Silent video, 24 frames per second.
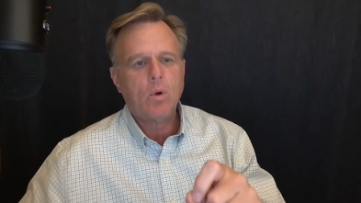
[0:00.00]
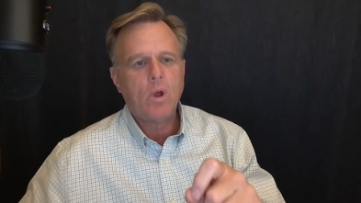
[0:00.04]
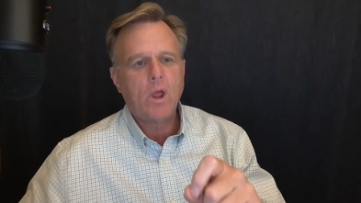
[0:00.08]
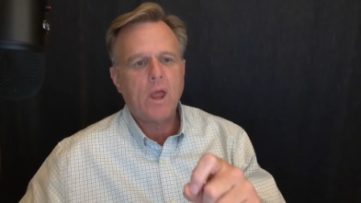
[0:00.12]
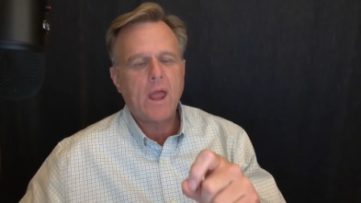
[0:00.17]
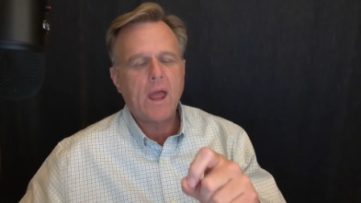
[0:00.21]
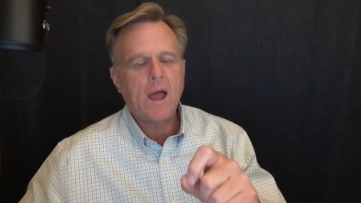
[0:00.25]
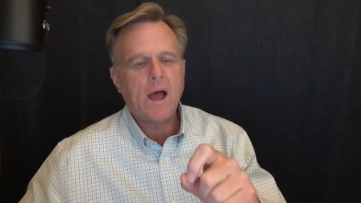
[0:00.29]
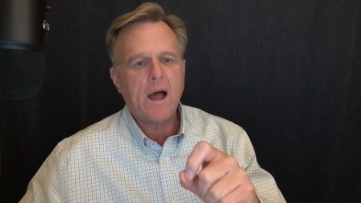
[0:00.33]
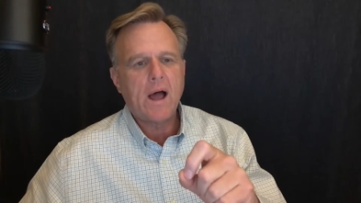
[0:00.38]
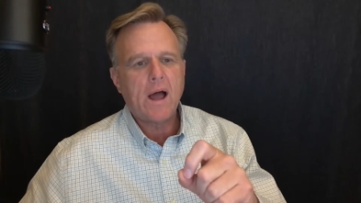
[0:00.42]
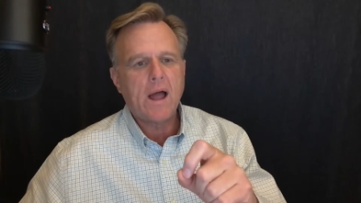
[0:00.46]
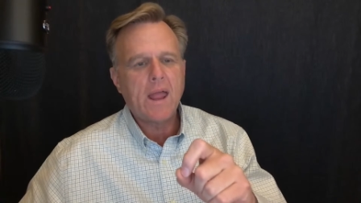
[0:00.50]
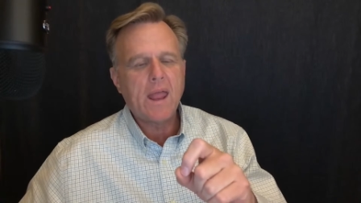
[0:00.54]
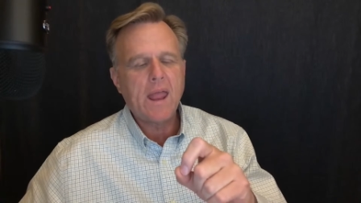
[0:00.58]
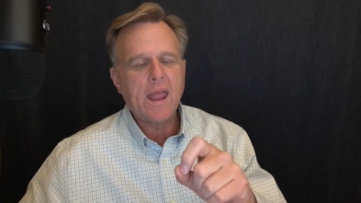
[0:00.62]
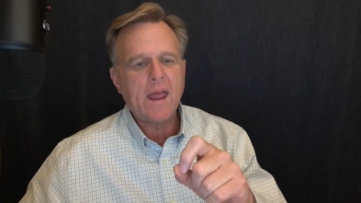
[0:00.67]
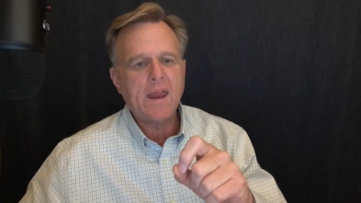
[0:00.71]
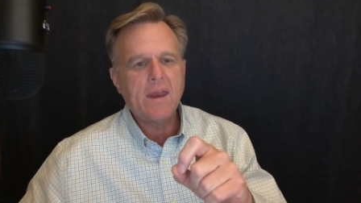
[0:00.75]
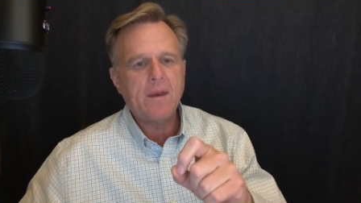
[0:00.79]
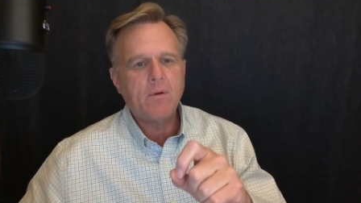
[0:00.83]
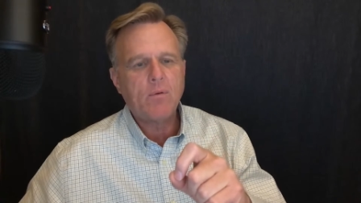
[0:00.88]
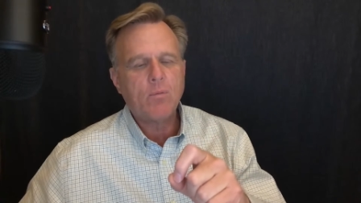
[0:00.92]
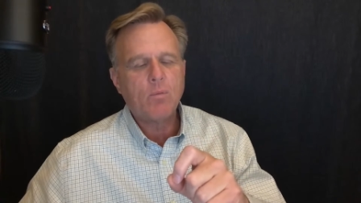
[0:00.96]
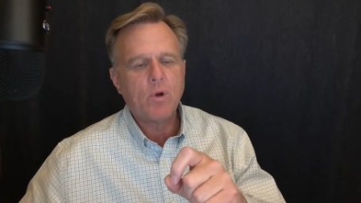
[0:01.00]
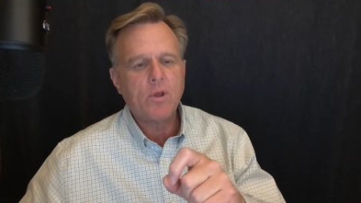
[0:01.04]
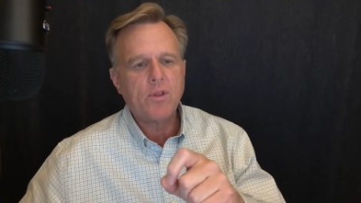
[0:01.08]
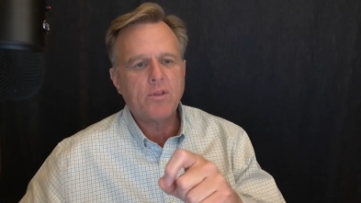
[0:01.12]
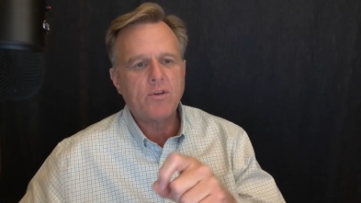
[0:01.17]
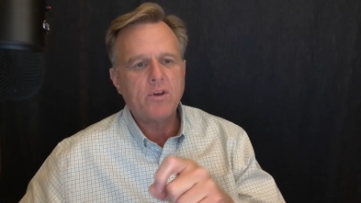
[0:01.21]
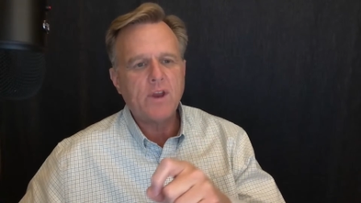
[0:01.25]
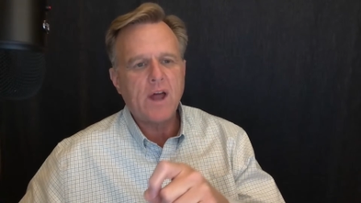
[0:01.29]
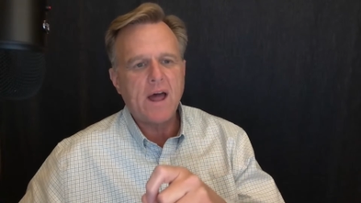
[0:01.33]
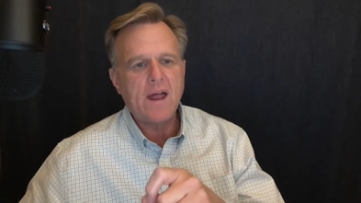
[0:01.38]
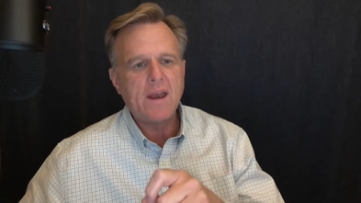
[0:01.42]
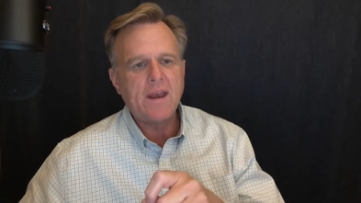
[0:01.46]
and
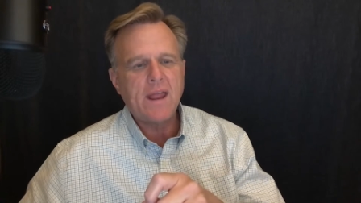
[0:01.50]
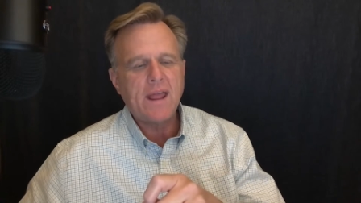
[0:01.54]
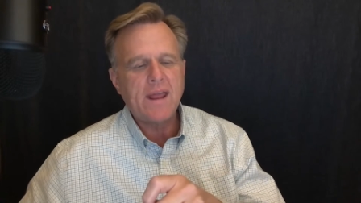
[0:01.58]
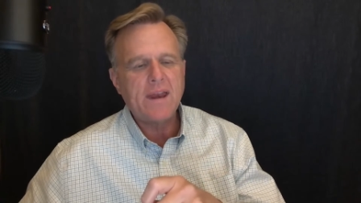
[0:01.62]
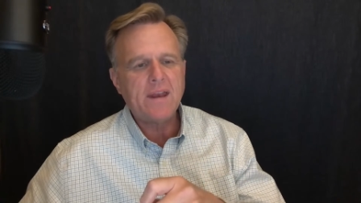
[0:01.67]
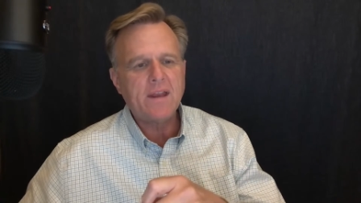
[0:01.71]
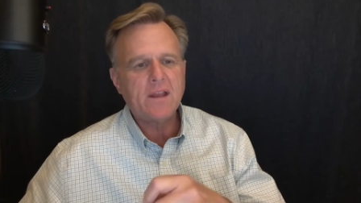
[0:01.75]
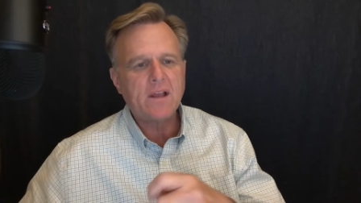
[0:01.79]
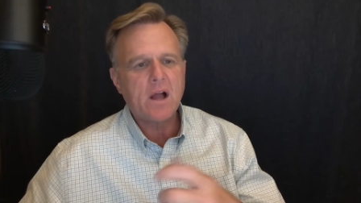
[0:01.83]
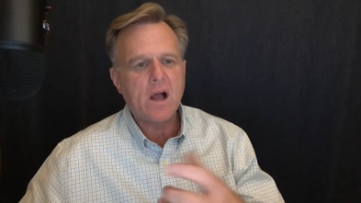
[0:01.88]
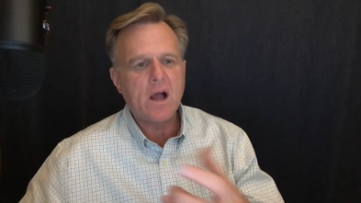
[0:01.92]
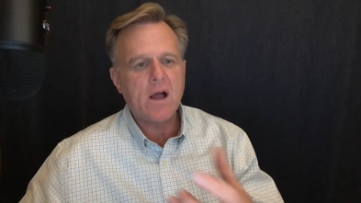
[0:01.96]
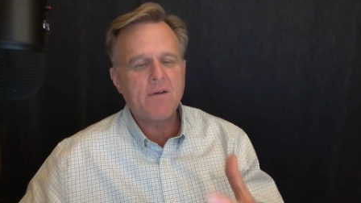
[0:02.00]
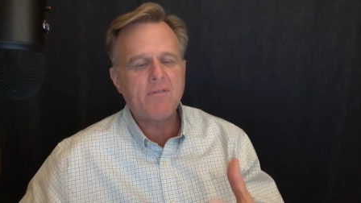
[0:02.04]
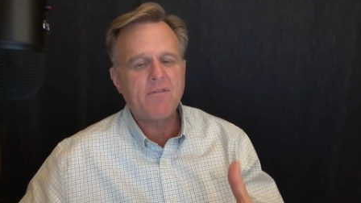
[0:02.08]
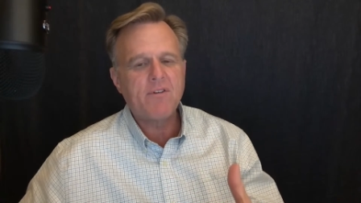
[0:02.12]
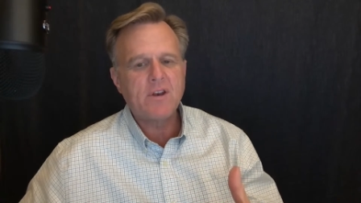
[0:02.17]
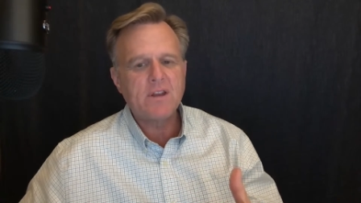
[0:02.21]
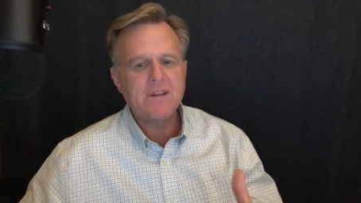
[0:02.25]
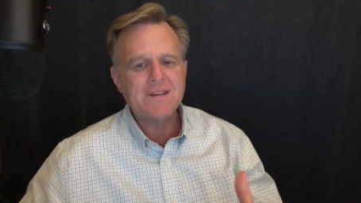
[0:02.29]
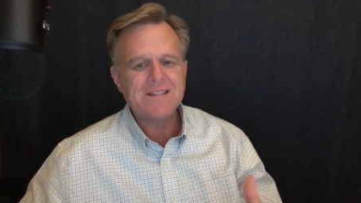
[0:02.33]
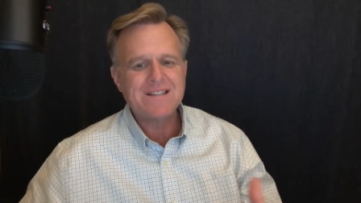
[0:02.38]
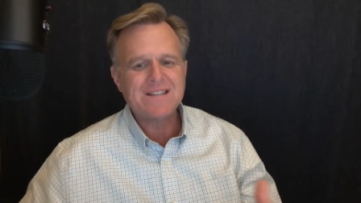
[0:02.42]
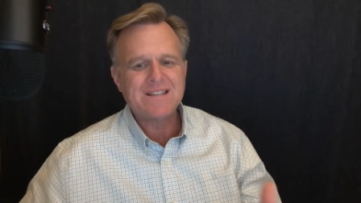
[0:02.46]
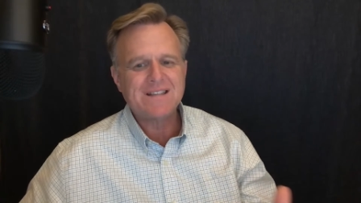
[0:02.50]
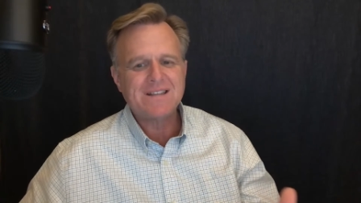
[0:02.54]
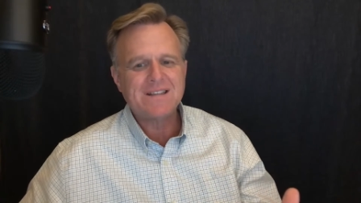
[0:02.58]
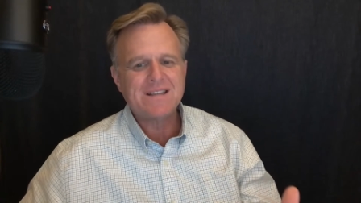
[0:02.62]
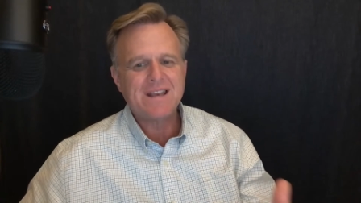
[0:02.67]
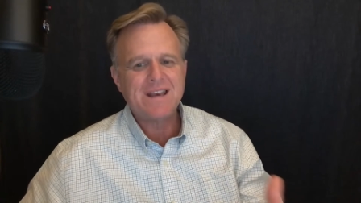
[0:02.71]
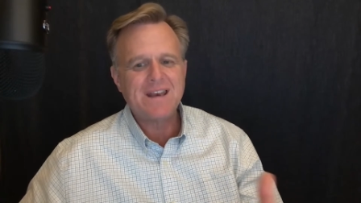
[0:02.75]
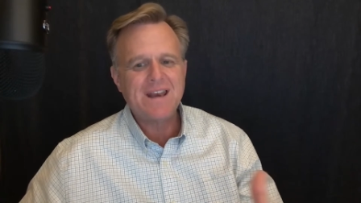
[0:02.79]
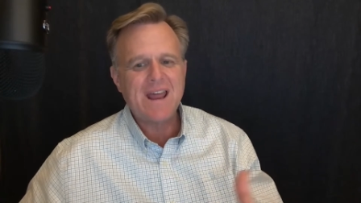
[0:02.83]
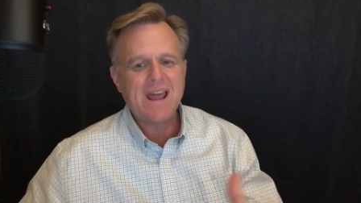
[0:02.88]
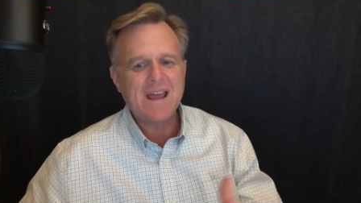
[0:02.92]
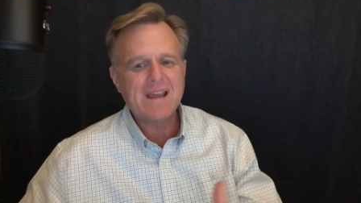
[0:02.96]
with not any confidence that
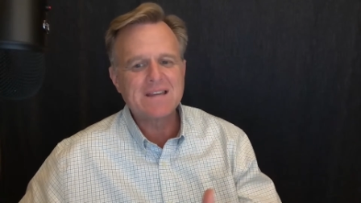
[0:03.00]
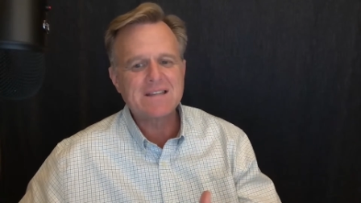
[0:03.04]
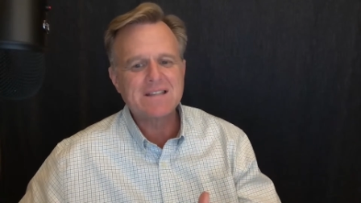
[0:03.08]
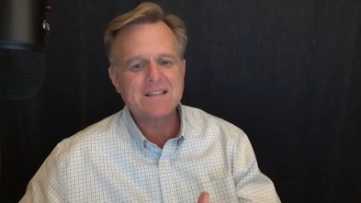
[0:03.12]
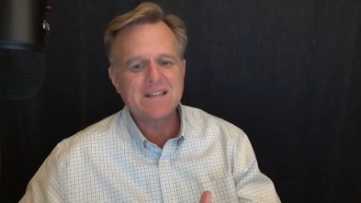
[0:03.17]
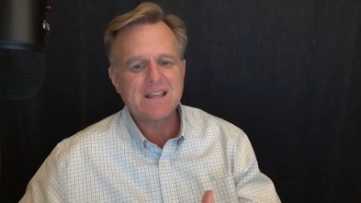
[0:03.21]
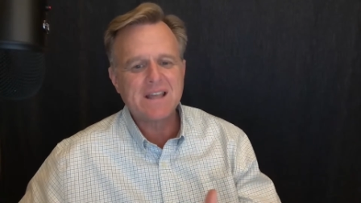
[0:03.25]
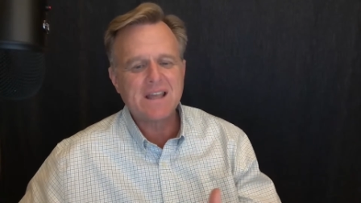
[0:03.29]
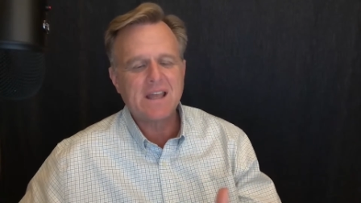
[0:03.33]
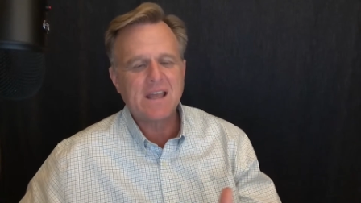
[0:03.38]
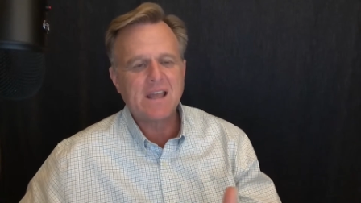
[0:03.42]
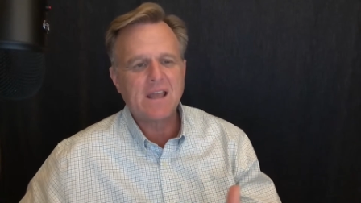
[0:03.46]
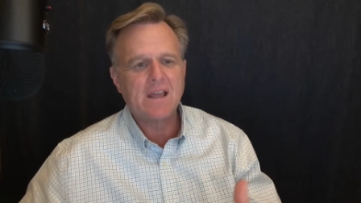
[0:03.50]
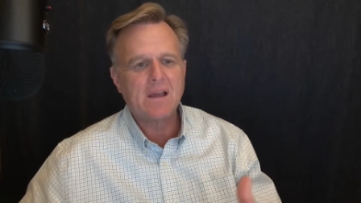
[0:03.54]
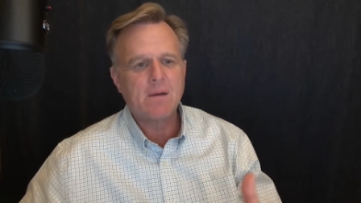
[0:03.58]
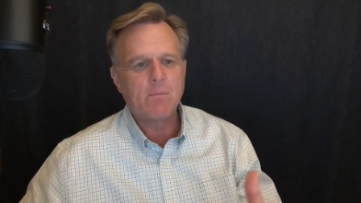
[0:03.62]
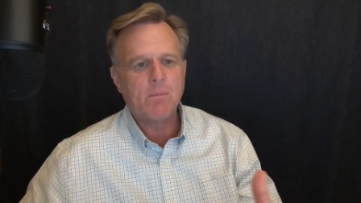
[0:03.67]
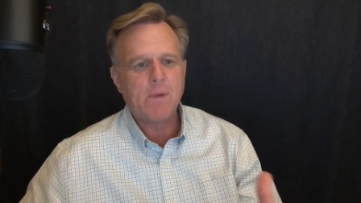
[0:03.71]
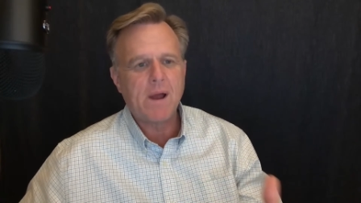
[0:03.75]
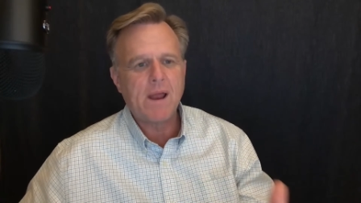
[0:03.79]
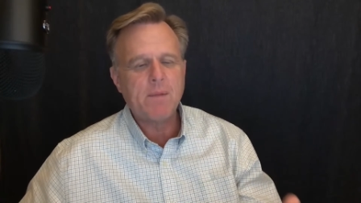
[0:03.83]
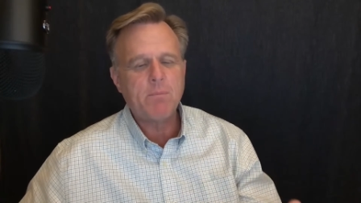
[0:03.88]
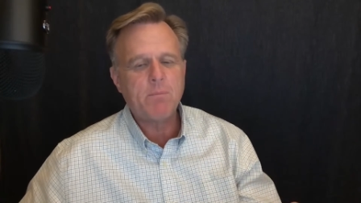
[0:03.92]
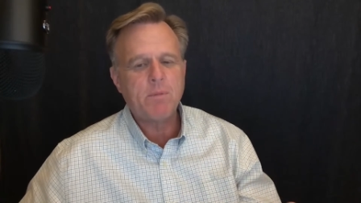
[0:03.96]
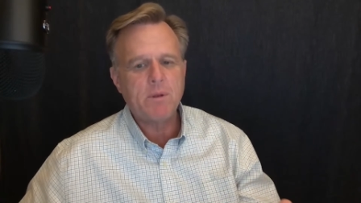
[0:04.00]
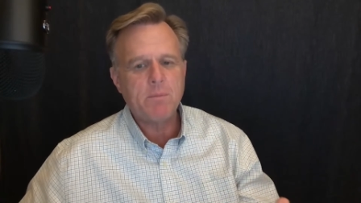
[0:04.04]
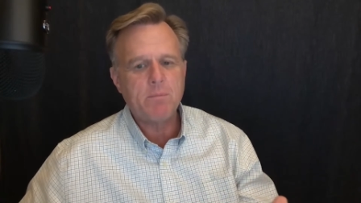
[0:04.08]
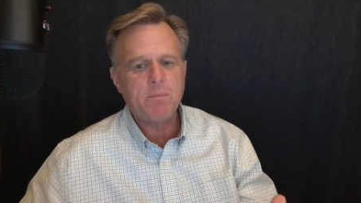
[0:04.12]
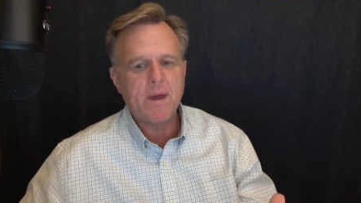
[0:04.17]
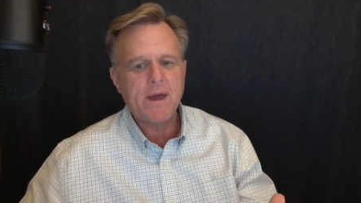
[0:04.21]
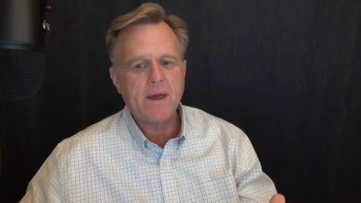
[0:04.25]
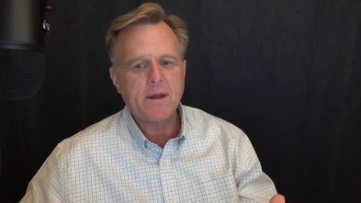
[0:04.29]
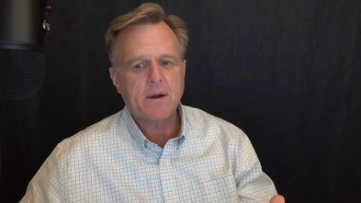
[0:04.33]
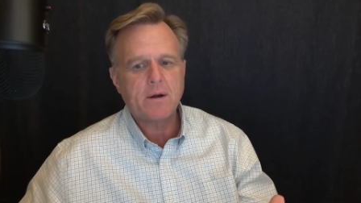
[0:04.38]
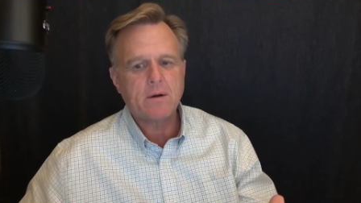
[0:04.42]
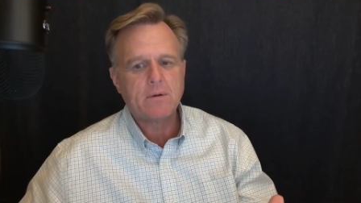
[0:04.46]
the next thing might be
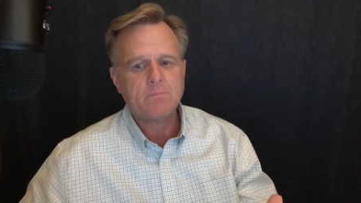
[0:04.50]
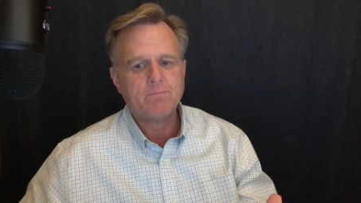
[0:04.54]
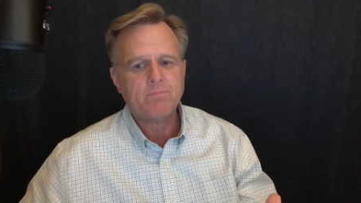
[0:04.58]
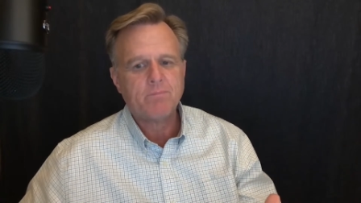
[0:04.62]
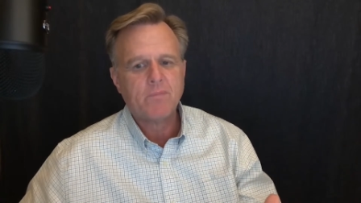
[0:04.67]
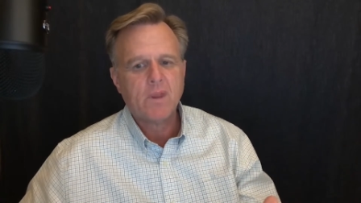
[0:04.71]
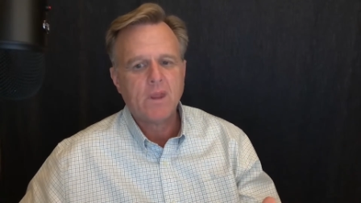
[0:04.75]
better.